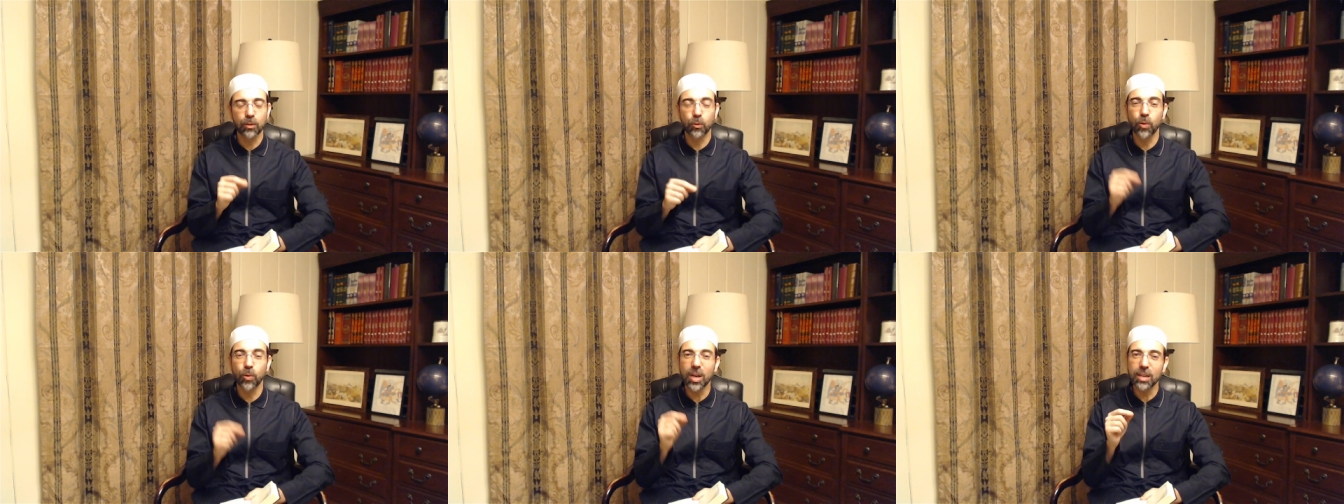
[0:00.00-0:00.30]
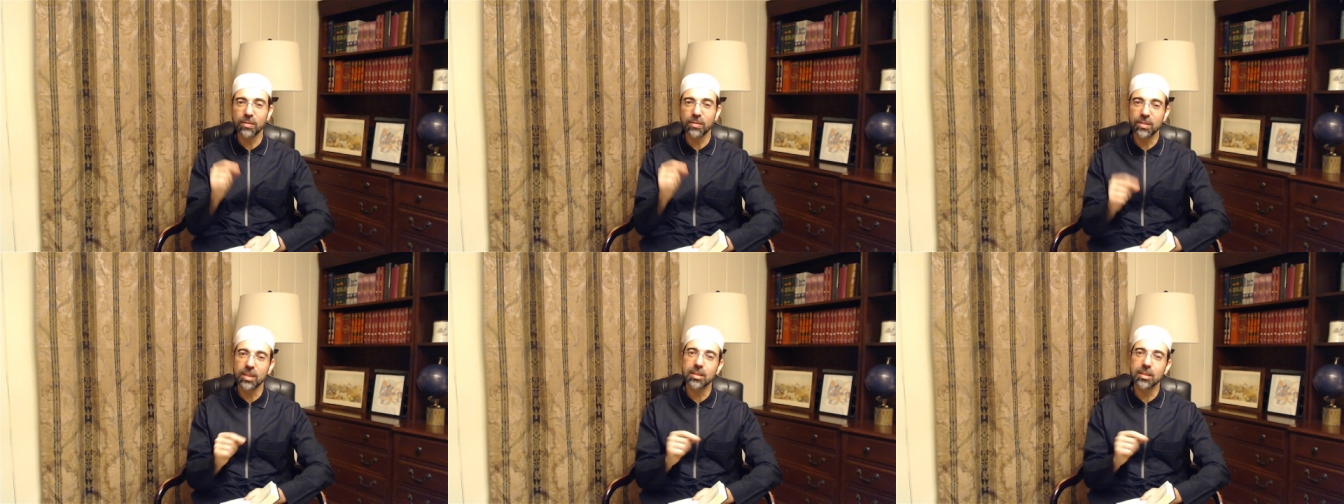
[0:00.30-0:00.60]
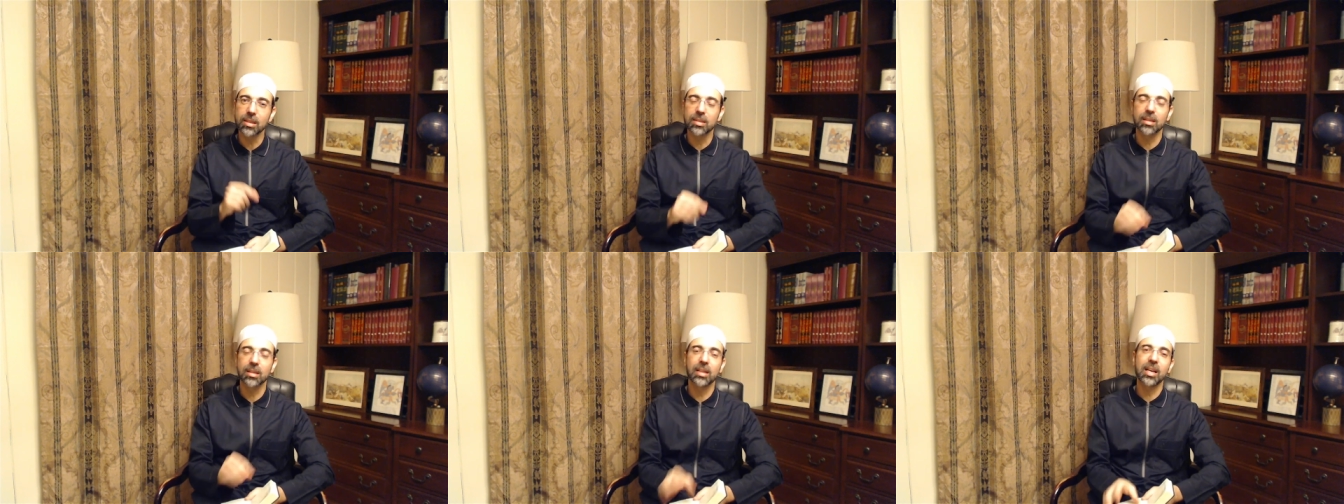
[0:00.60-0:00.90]
what if this
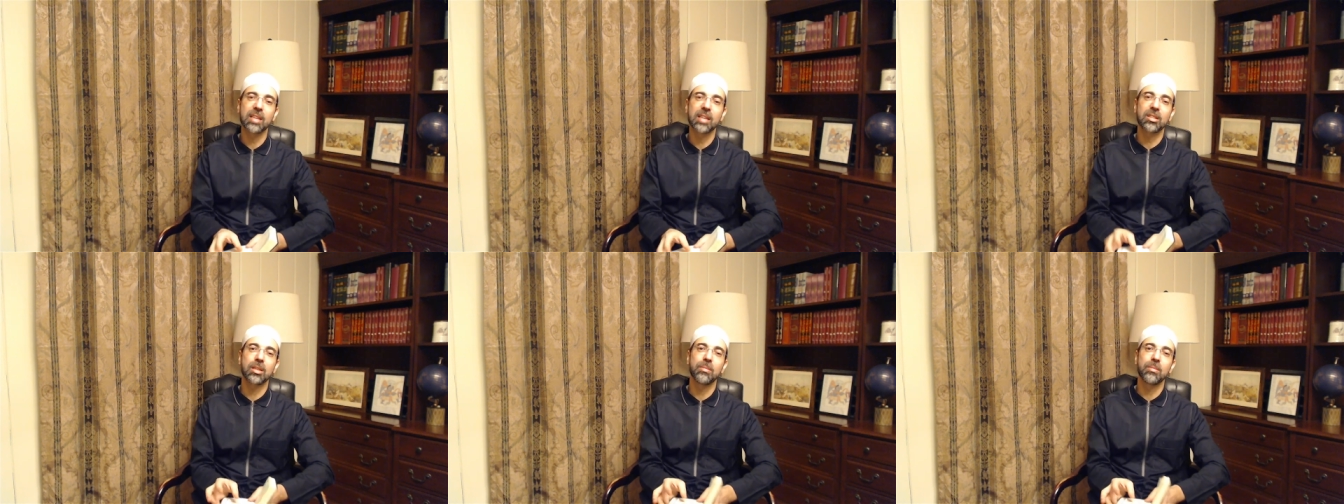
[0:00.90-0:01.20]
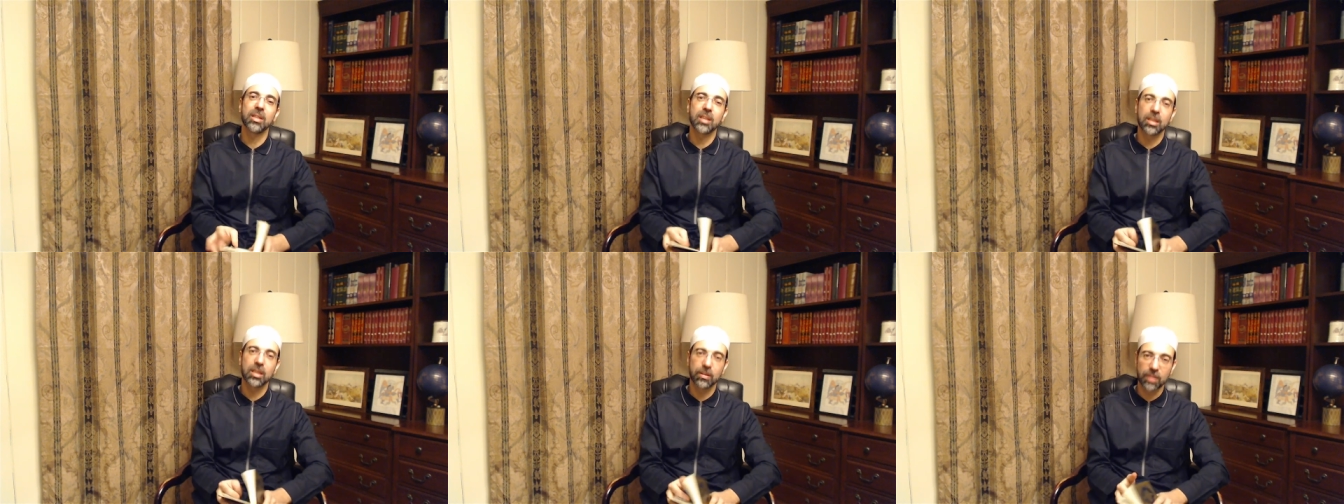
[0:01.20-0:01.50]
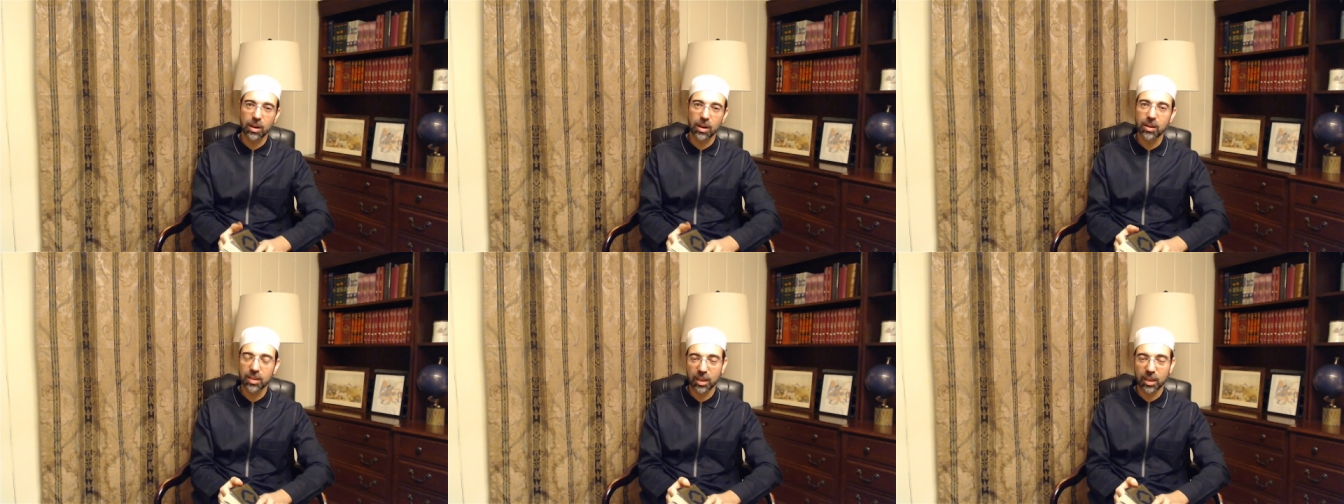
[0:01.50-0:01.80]
is the last Ramadan of
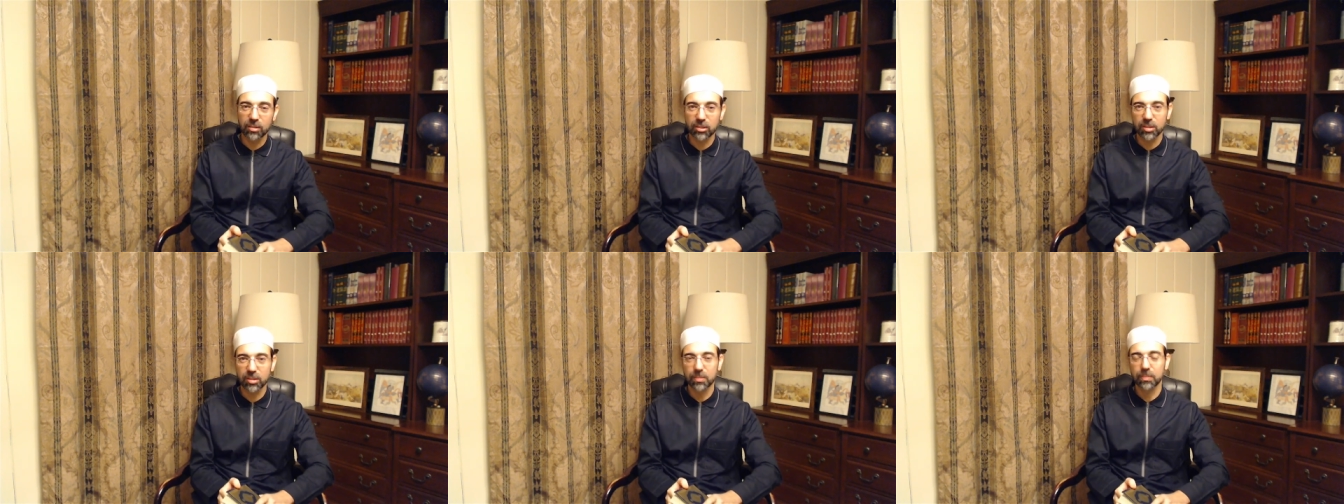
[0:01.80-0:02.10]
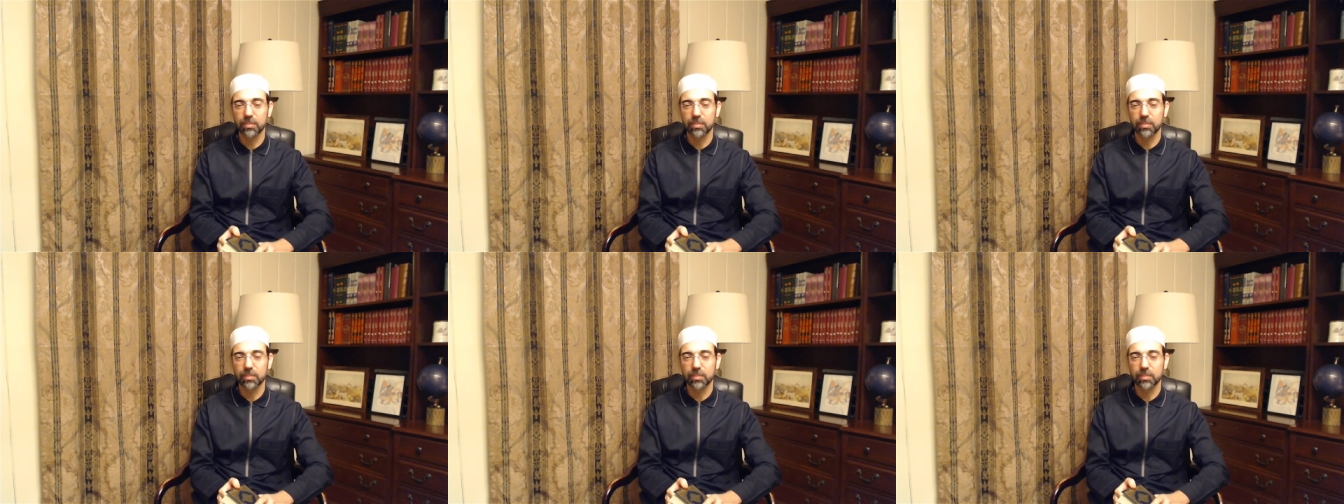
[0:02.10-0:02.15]
our lives?